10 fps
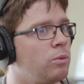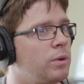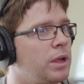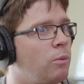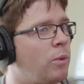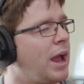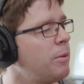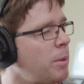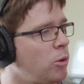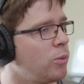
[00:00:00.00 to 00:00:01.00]
I
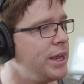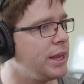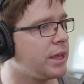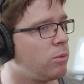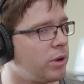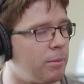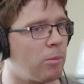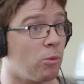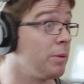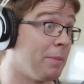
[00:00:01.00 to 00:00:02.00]
remember reading,
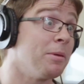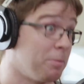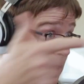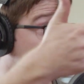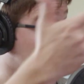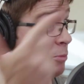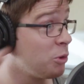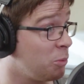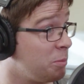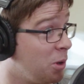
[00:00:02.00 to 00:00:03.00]
maybe there was
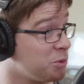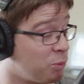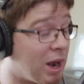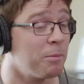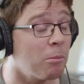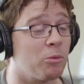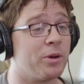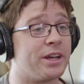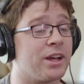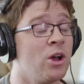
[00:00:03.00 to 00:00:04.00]
more than one post. What I remember
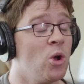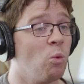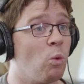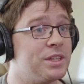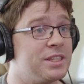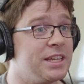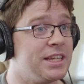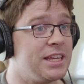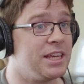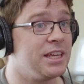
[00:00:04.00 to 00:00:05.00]
reading was that
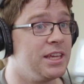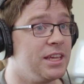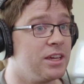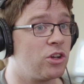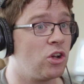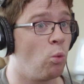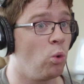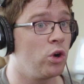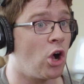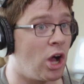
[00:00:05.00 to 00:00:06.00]
he
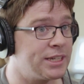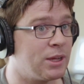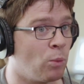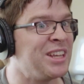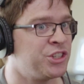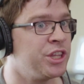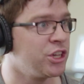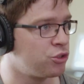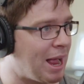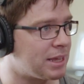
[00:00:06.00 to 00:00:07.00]
went to
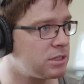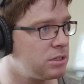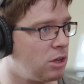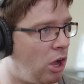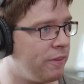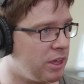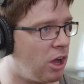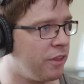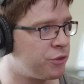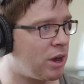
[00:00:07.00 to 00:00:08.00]
the address on
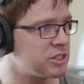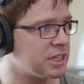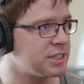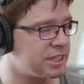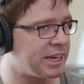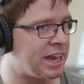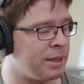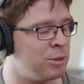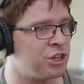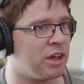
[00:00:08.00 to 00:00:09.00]
the driver's license that he had an
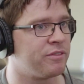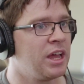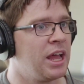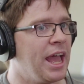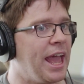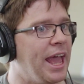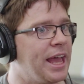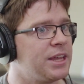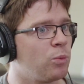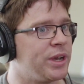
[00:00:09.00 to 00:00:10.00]
image of,
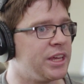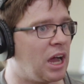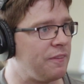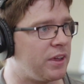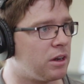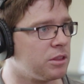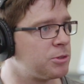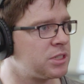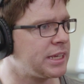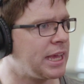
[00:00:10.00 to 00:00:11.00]
and when he got there, the
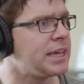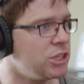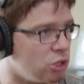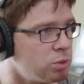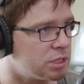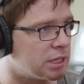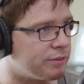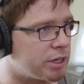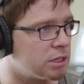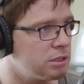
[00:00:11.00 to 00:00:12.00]
person's like, he used to
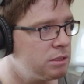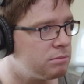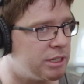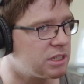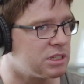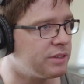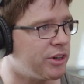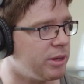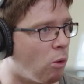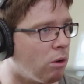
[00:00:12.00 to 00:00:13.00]
live here, but he doesn't live
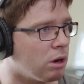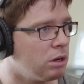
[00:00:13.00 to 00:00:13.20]
here anymore.